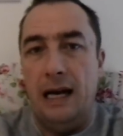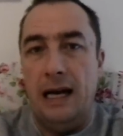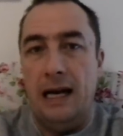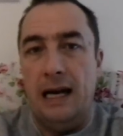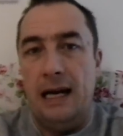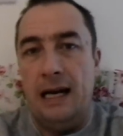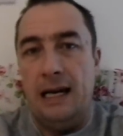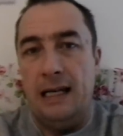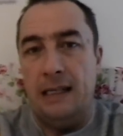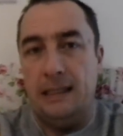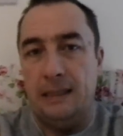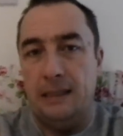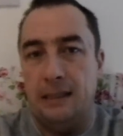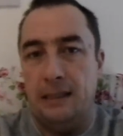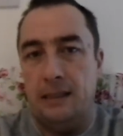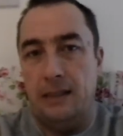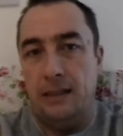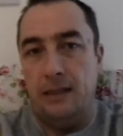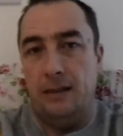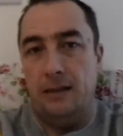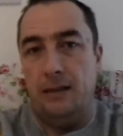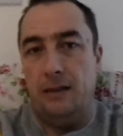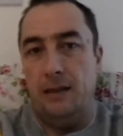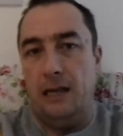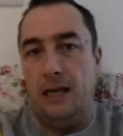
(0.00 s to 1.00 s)
And
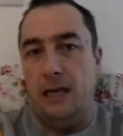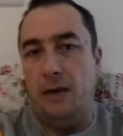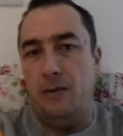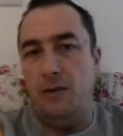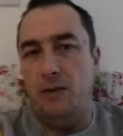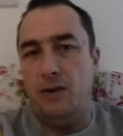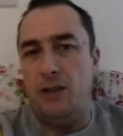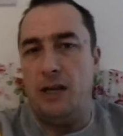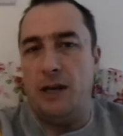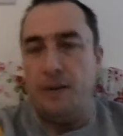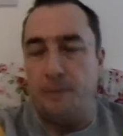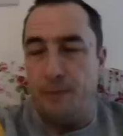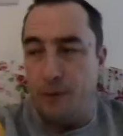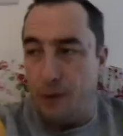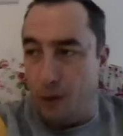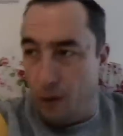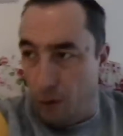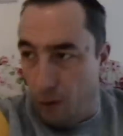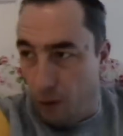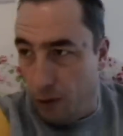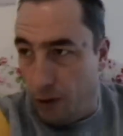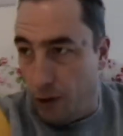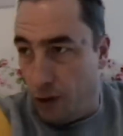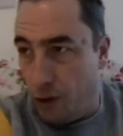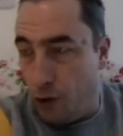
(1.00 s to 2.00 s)
it was
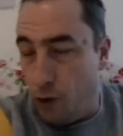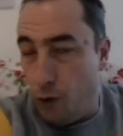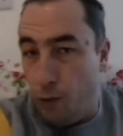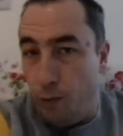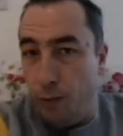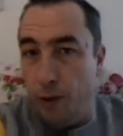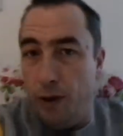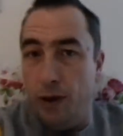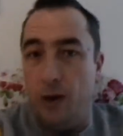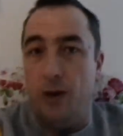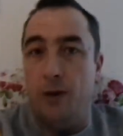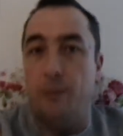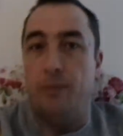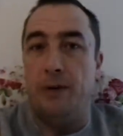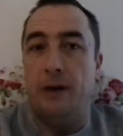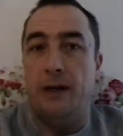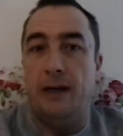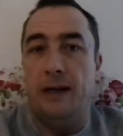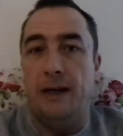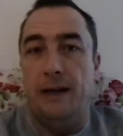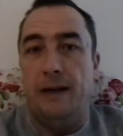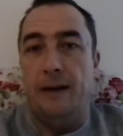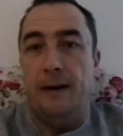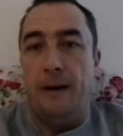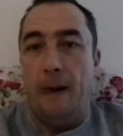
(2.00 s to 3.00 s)
absolutely superb.
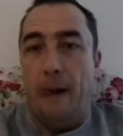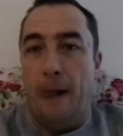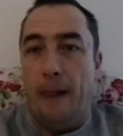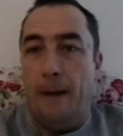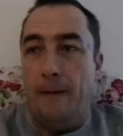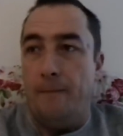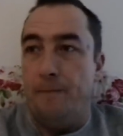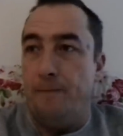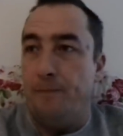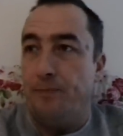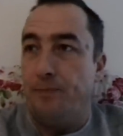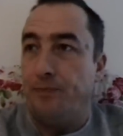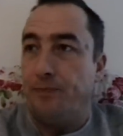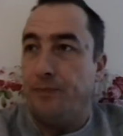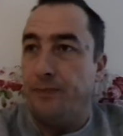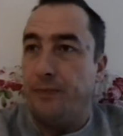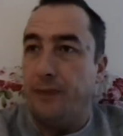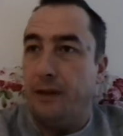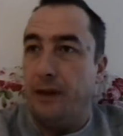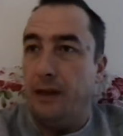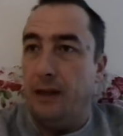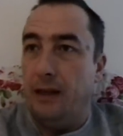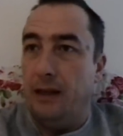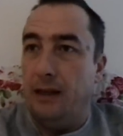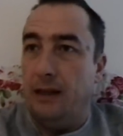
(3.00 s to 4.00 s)

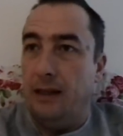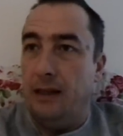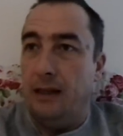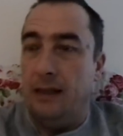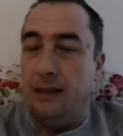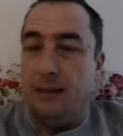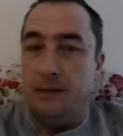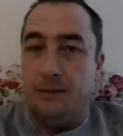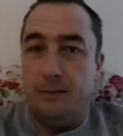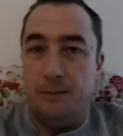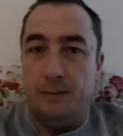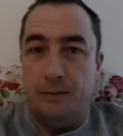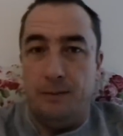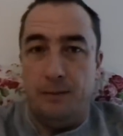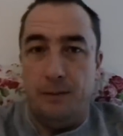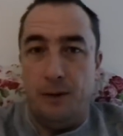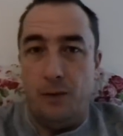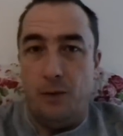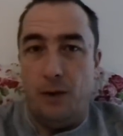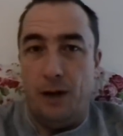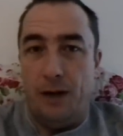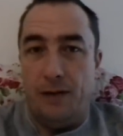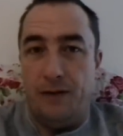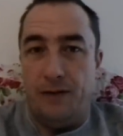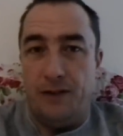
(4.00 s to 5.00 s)
And
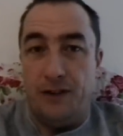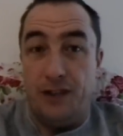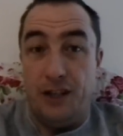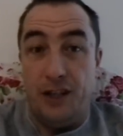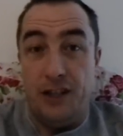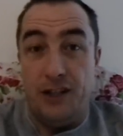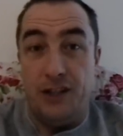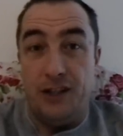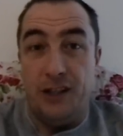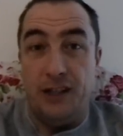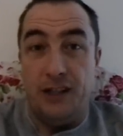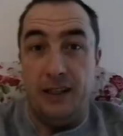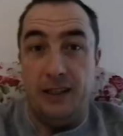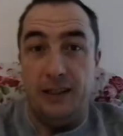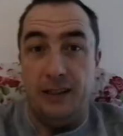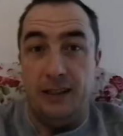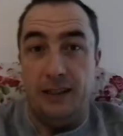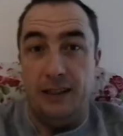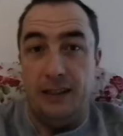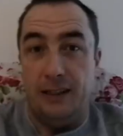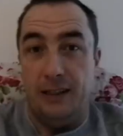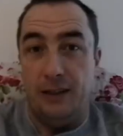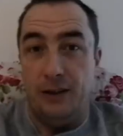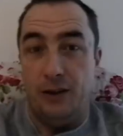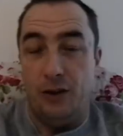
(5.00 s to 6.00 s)
my wife's sister
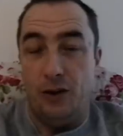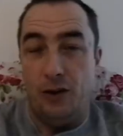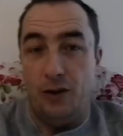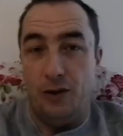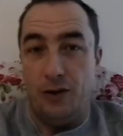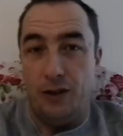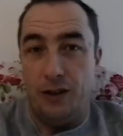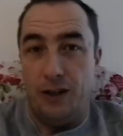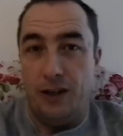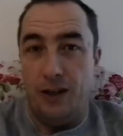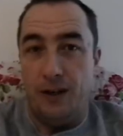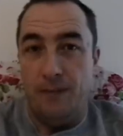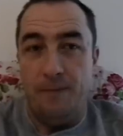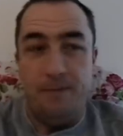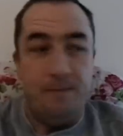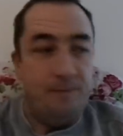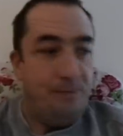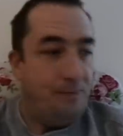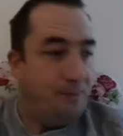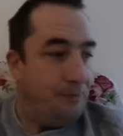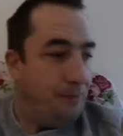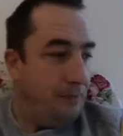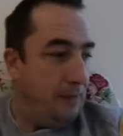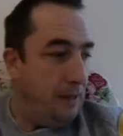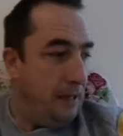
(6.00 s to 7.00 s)
and her daughter come.
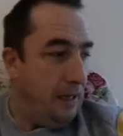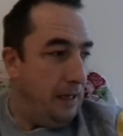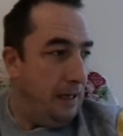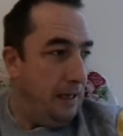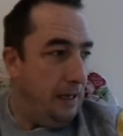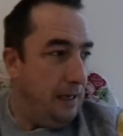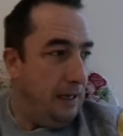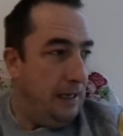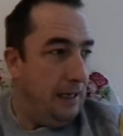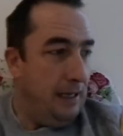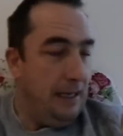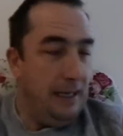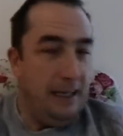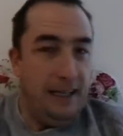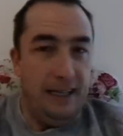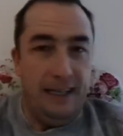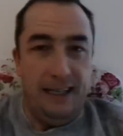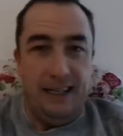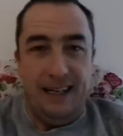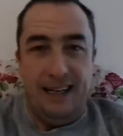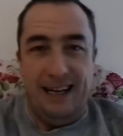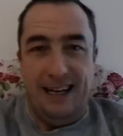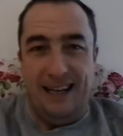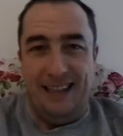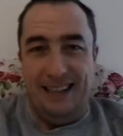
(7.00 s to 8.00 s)

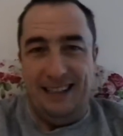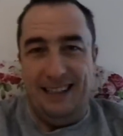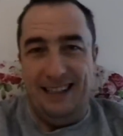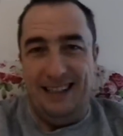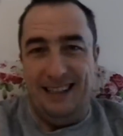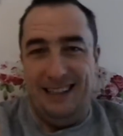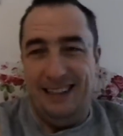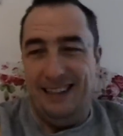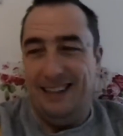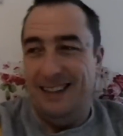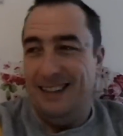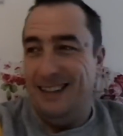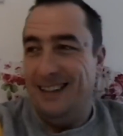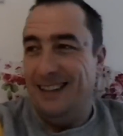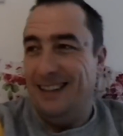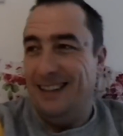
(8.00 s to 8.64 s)
And